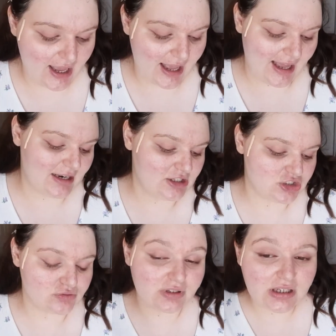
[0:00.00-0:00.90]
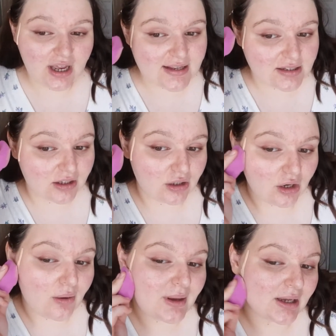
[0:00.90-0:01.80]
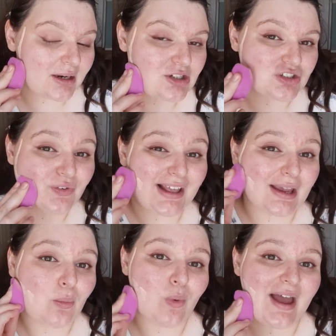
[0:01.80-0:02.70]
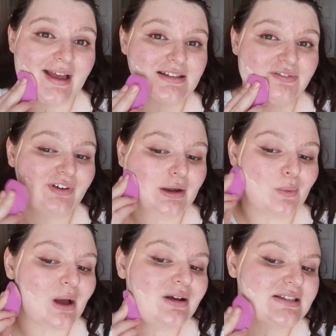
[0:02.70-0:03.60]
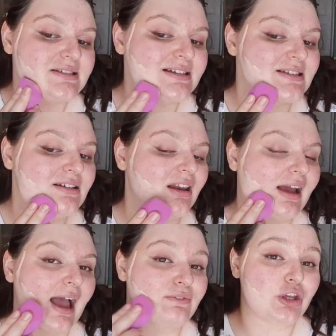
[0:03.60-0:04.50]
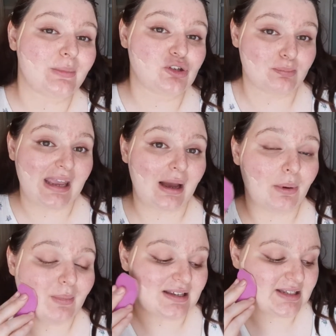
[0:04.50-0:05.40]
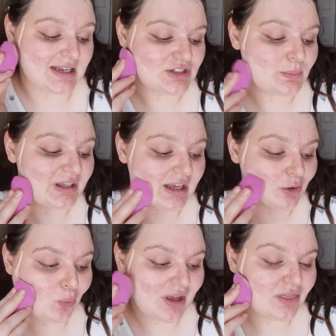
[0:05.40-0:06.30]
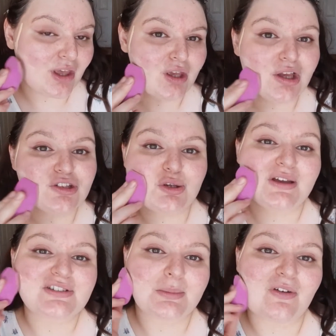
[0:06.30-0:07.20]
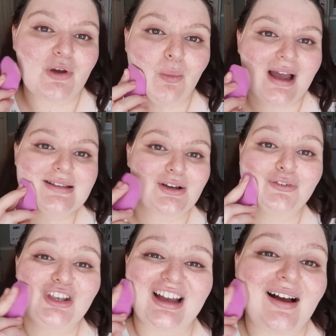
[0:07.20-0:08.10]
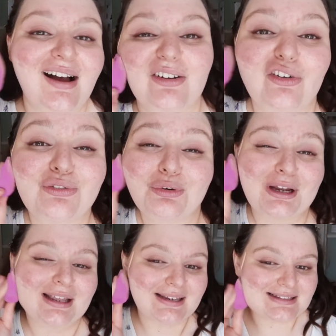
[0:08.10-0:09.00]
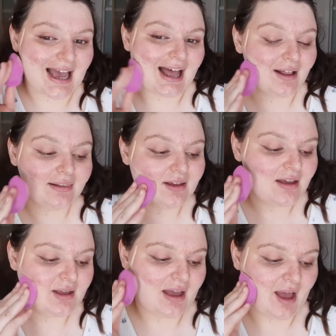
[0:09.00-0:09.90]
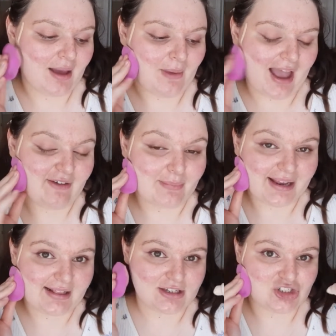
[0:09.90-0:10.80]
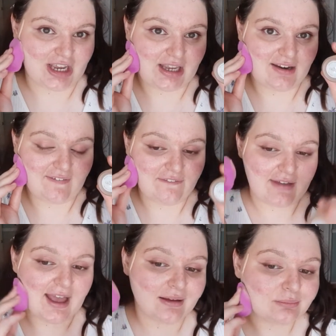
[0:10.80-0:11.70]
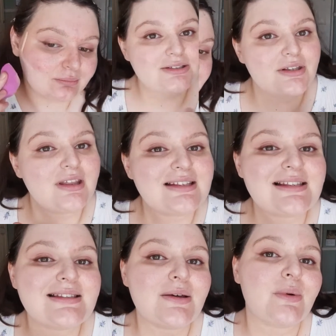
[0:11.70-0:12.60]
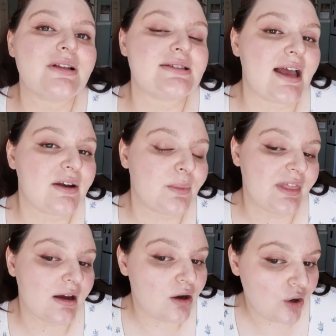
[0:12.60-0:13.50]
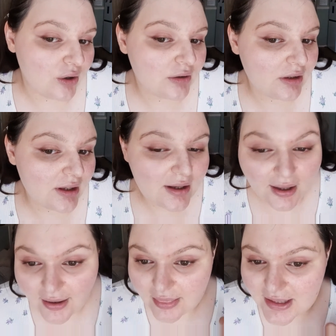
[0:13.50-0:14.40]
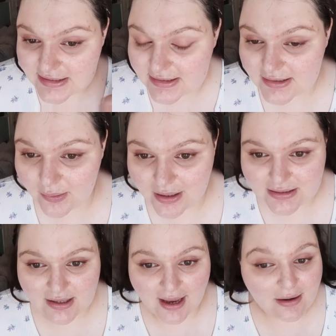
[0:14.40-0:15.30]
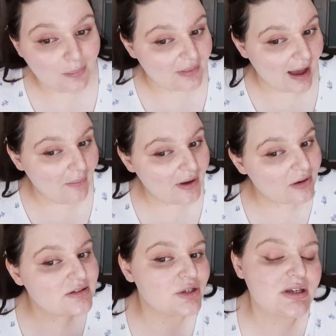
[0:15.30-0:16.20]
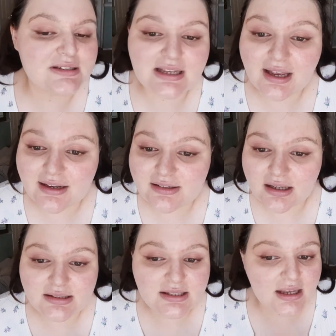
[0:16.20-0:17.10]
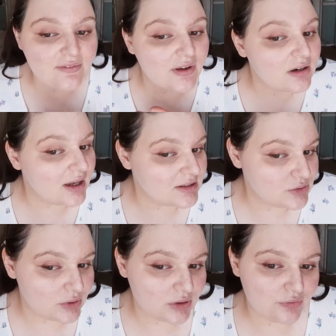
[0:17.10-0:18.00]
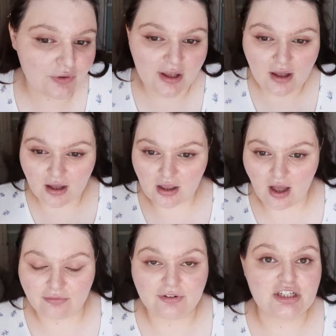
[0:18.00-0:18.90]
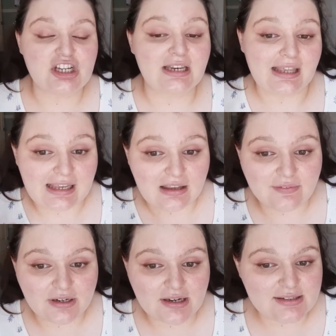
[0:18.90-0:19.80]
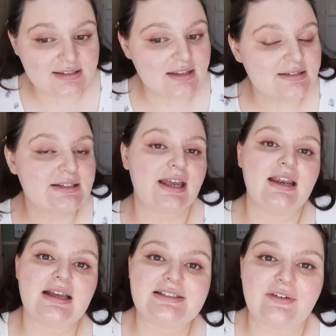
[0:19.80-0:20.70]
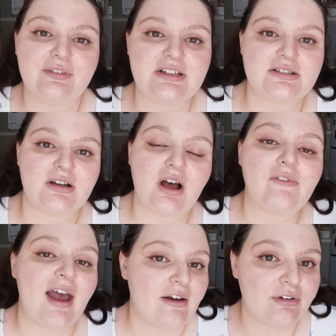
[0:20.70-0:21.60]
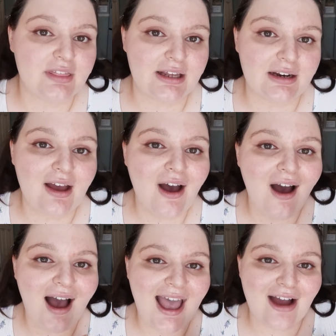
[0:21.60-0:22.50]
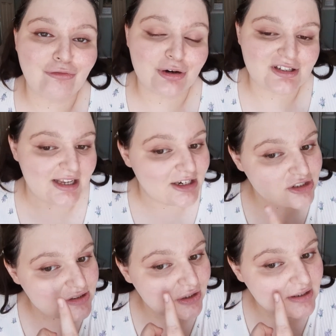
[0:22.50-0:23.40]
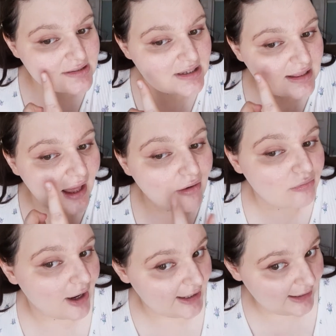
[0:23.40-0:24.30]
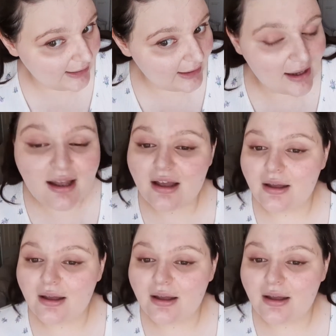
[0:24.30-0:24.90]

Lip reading: and it's just really nice and glowy, and I just feel like it wears very well because it doesn't look like I have too much makeup on my skin to begin with. So if some of it wears off, you can't really tell. I have mine in the shade Fair. So this is the one side with it on. This is the one side without it on. So you can see it does give a nice sort of coverage and evenness to the skin. It definitely does not cover everything. I have rosacea, so you can see that right here.